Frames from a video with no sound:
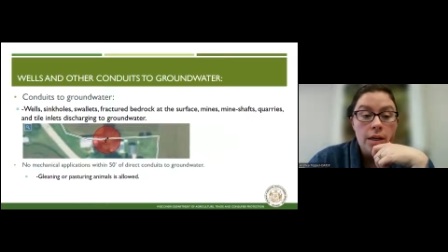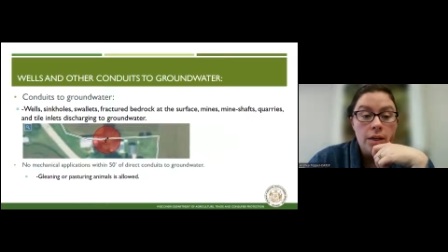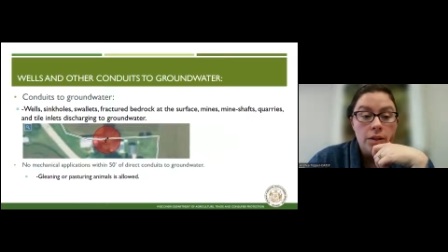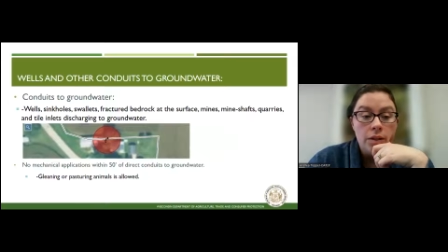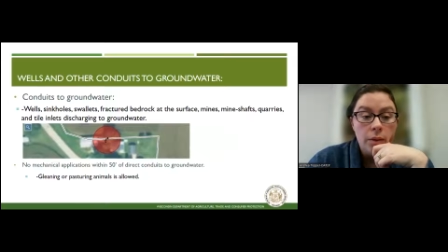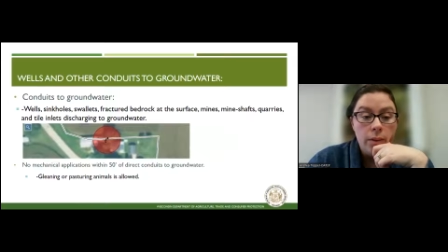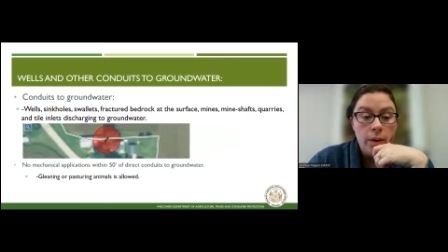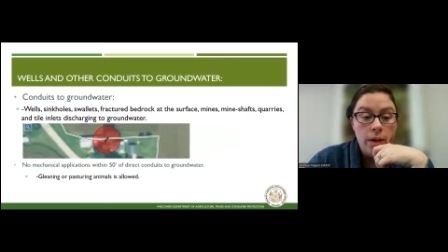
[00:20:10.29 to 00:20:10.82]

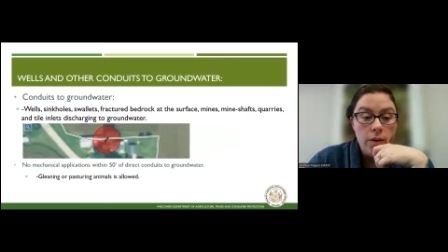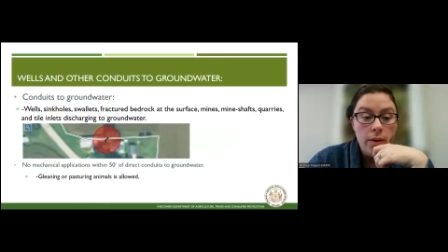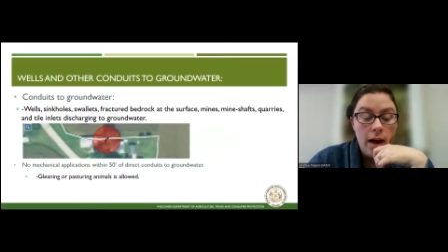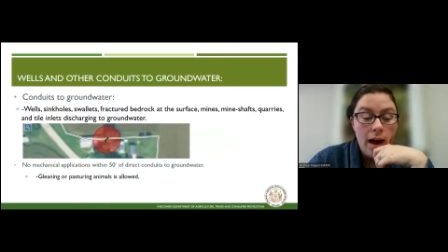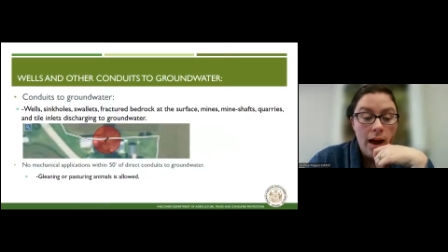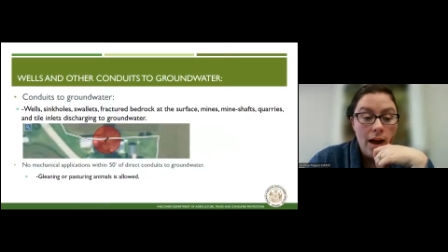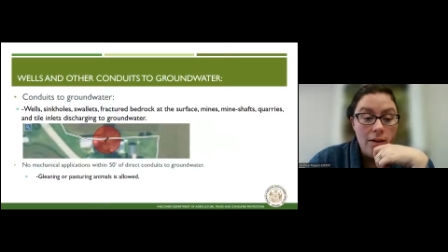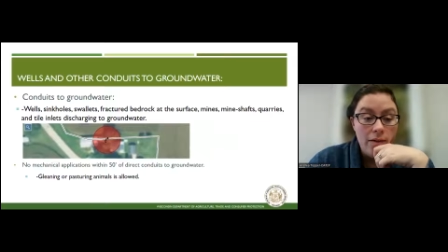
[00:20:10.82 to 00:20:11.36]
So when you
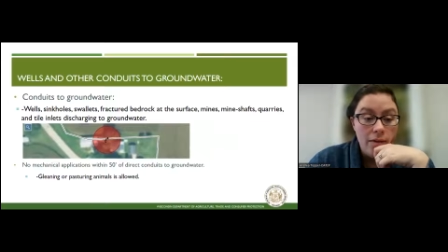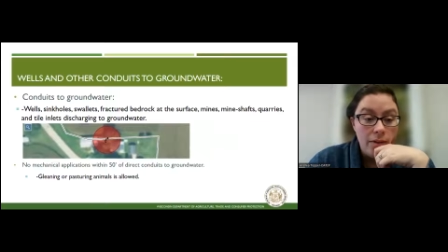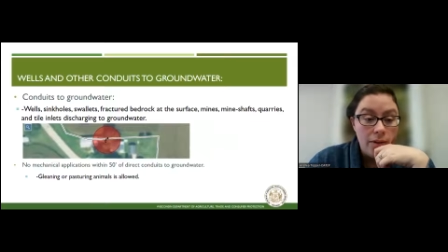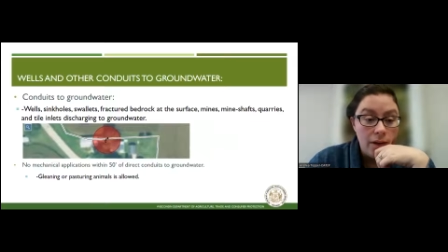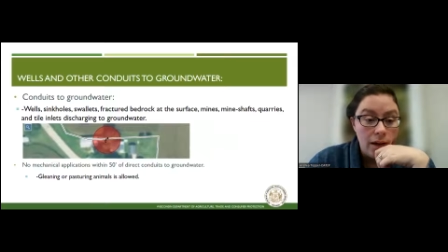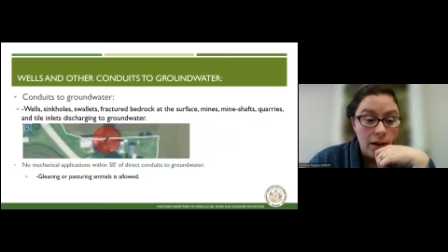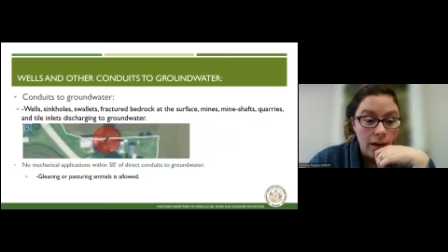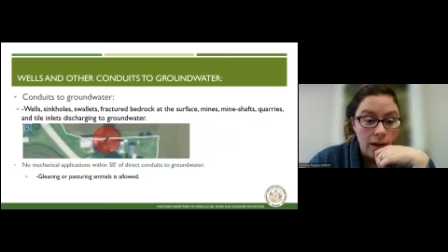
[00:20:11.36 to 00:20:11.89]
have
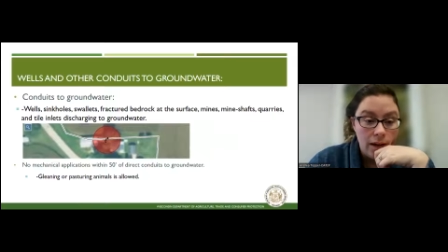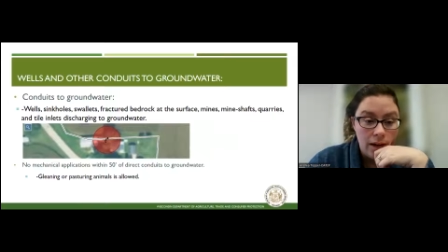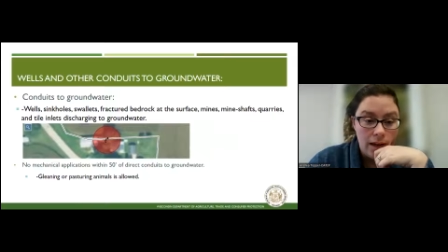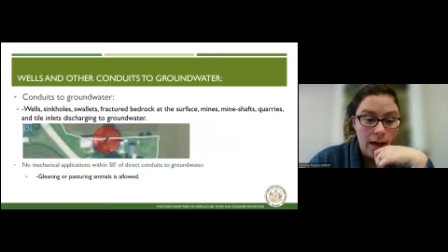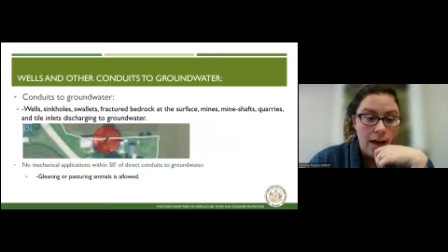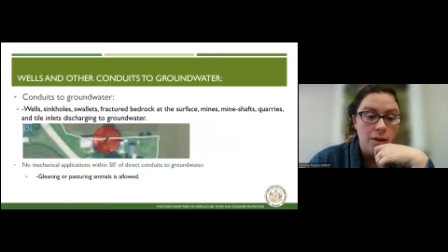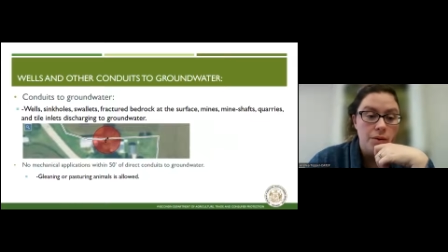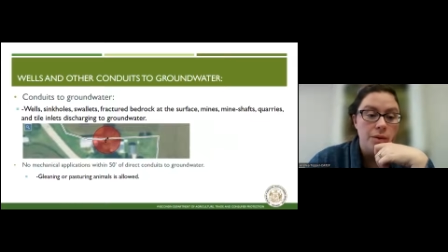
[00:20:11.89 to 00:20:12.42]
a
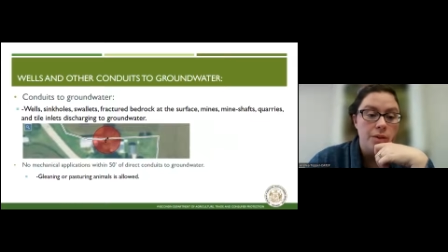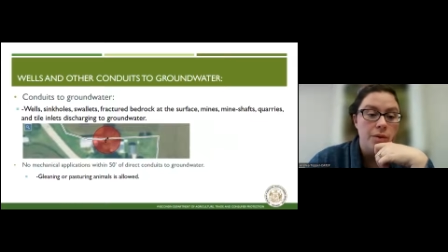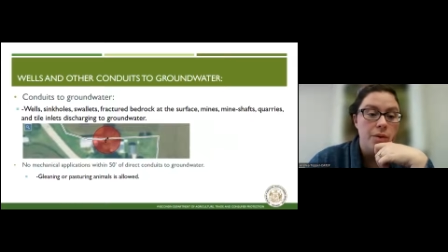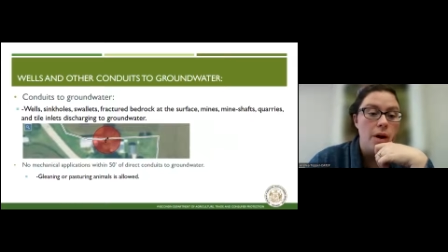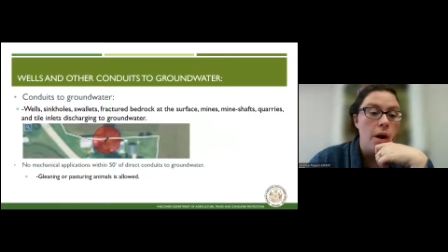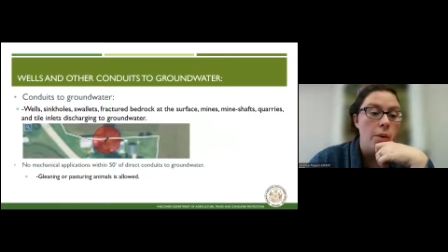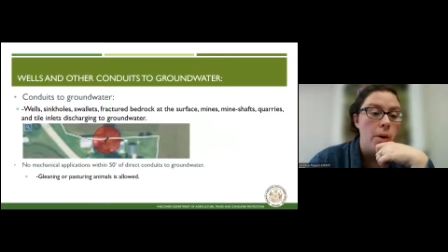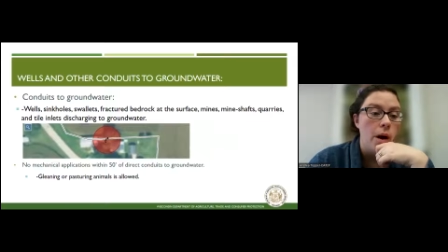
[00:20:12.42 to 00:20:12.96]
conduit to
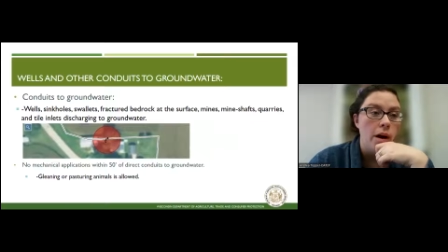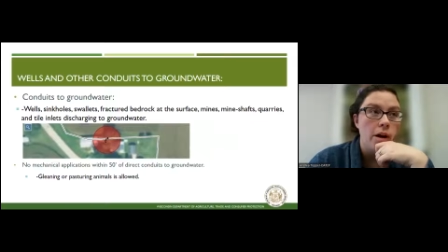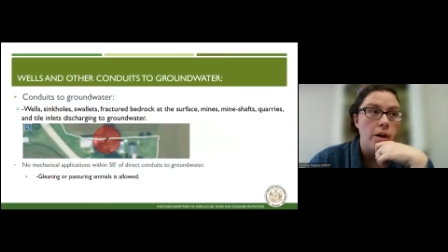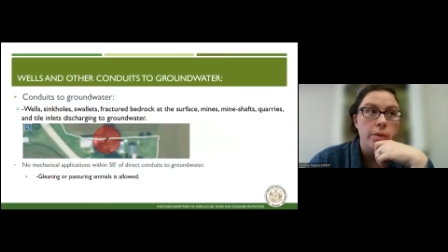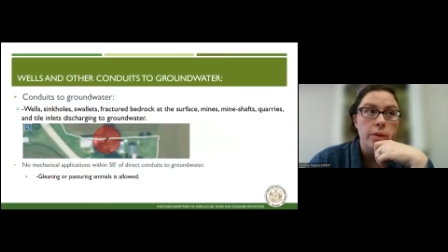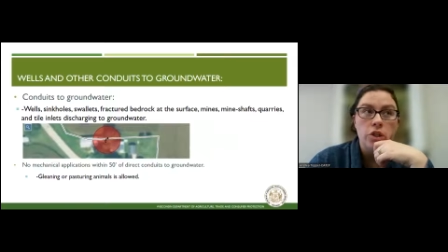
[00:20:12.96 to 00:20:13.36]
groundwater,